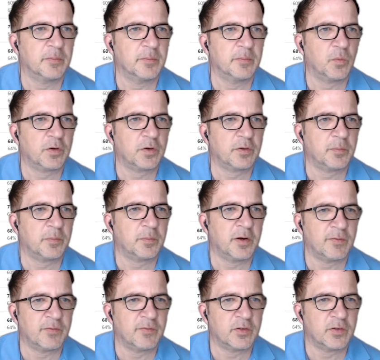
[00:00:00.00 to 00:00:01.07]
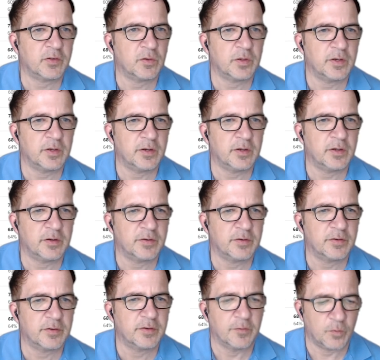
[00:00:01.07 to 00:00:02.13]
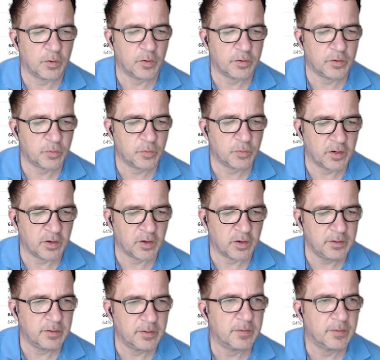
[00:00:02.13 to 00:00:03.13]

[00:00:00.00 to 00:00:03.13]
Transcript: my WhatToMine revenue is 429.